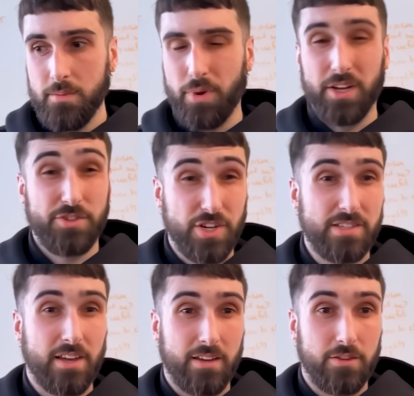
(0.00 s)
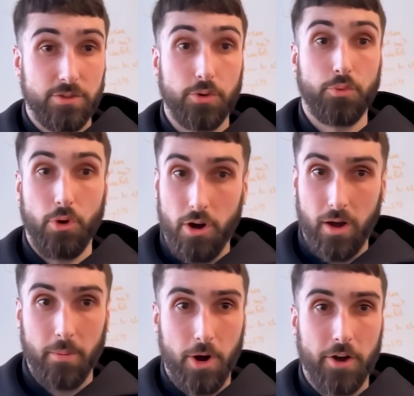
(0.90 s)
it's just like the
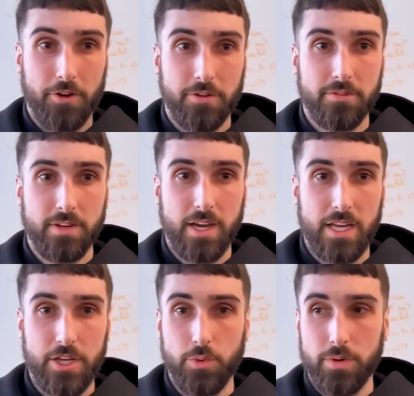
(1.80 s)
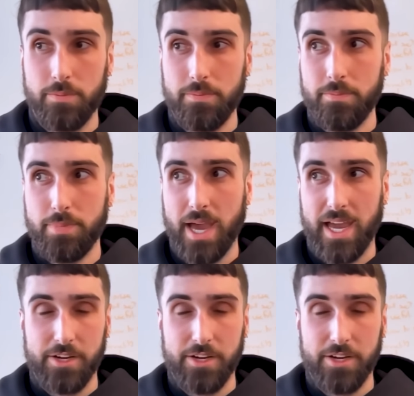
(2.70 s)
wrong model, and you would pay